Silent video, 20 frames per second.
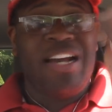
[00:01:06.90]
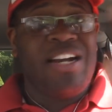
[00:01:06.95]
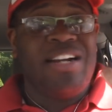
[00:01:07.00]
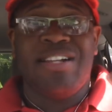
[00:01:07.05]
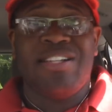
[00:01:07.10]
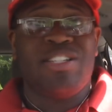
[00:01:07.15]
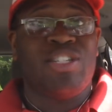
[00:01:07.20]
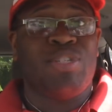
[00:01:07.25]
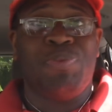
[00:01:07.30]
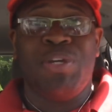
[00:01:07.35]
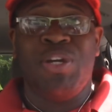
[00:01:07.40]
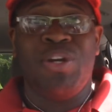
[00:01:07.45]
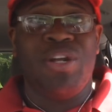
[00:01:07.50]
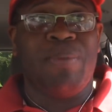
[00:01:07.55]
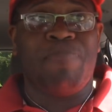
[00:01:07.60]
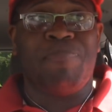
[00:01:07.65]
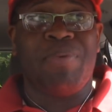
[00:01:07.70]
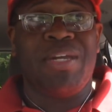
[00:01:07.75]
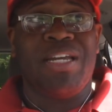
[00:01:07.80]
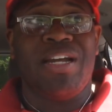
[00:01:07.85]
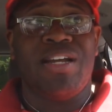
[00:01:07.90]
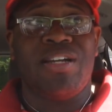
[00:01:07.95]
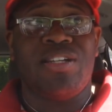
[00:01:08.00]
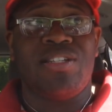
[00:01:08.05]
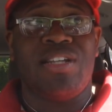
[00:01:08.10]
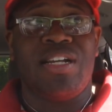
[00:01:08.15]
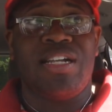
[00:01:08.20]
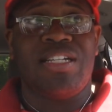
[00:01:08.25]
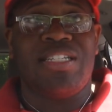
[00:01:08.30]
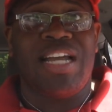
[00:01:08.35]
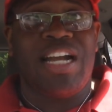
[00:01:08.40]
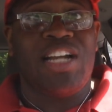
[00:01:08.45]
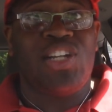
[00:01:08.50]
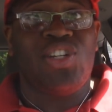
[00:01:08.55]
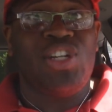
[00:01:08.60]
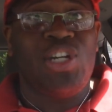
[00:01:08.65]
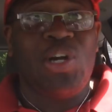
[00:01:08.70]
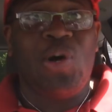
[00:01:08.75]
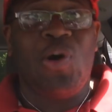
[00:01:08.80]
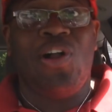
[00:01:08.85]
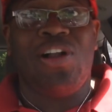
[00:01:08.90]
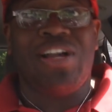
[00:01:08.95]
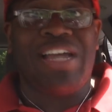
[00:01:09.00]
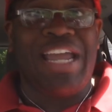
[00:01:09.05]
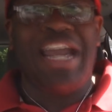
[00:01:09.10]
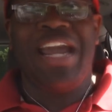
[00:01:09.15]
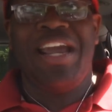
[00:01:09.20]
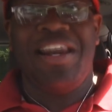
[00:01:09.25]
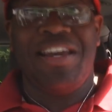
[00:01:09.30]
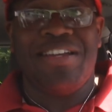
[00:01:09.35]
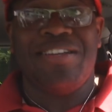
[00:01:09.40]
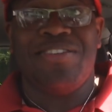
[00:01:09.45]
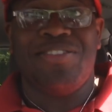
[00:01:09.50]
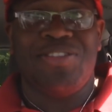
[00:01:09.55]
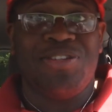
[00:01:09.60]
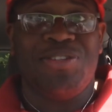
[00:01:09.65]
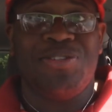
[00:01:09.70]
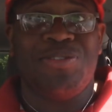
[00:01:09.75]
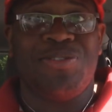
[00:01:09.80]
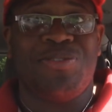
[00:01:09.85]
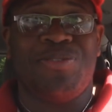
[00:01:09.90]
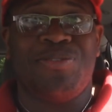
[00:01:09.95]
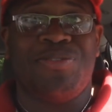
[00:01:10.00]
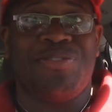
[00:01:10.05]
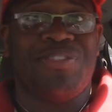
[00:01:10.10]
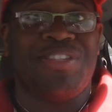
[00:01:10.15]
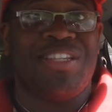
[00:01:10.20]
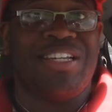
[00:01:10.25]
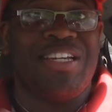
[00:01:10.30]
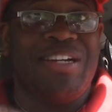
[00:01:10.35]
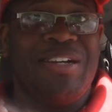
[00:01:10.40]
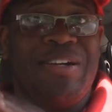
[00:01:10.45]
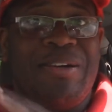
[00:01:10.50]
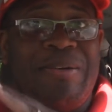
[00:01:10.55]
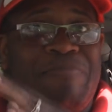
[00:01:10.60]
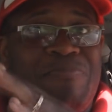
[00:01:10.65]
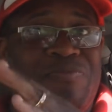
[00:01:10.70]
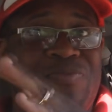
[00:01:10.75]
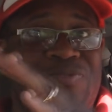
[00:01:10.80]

gonna dispute it because it's actually all canon to the